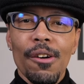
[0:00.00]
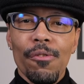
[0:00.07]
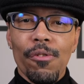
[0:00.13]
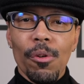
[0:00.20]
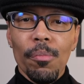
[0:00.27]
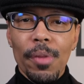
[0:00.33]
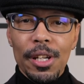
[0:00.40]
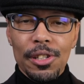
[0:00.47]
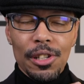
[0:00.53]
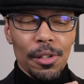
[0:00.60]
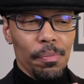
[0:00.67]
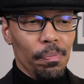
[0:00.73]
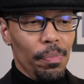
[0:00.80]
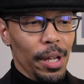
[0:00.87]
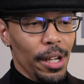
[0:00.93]

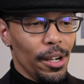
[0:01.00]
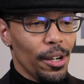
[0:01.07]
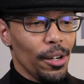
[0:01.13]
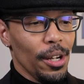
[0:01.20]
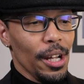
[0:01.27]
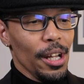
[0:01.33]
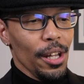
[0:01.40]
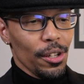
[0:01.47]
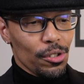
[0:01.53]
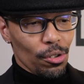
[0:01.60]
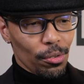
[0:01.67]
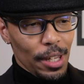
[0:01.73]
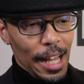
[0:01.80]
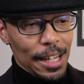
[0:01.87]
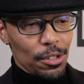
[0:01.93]
fermented beer. So
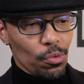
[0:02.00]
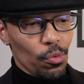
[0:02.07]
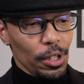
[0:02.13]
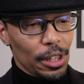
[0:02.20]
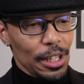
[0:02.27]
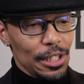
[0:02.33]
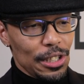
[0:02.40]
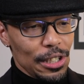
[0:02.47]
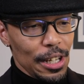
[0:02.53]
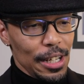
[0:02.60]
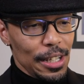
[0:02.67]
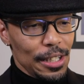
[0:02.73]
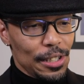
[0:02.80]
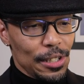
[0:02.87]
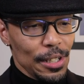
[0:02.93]
that's what this
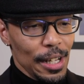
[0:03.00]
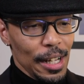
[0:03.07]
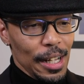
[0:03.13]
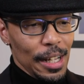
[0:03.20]
is.